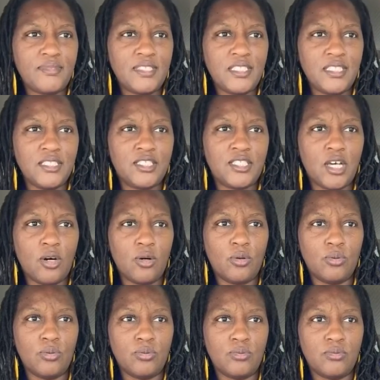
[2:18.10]

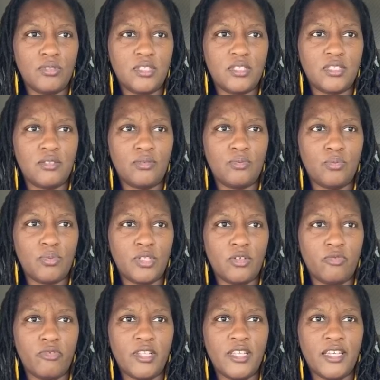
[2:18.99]
So when
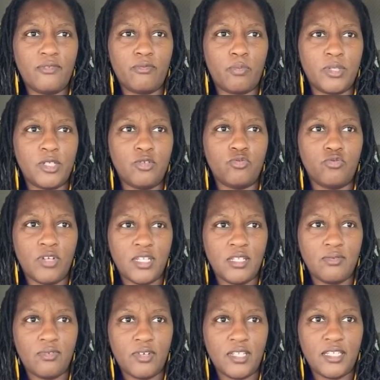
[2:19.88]
you
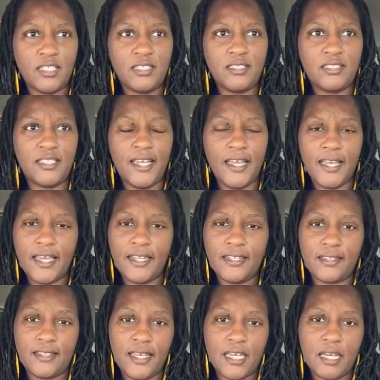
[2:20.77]
really dig in
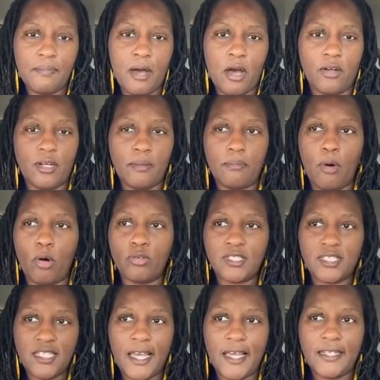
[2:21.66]
and think about it,
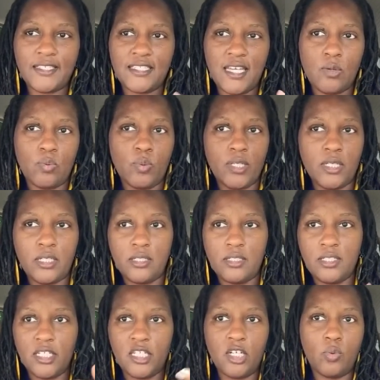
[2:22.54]
most things that we
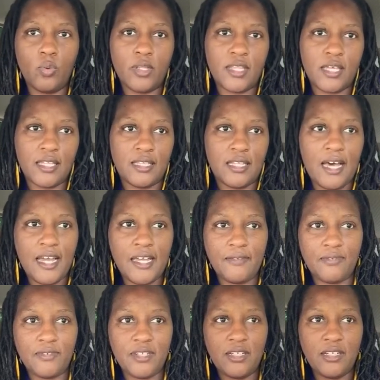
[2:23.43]
deal with in
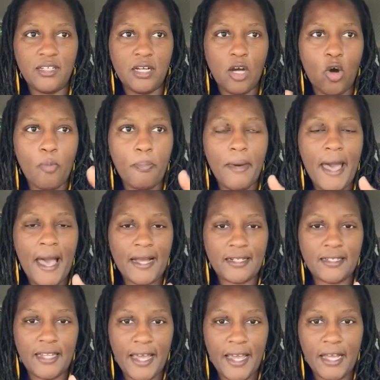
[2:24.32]
life go back
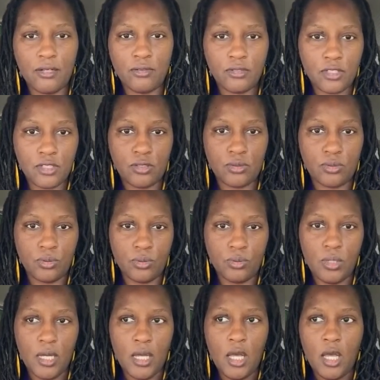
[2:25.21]
down to
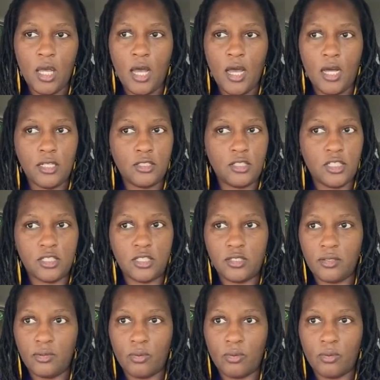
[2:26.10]
just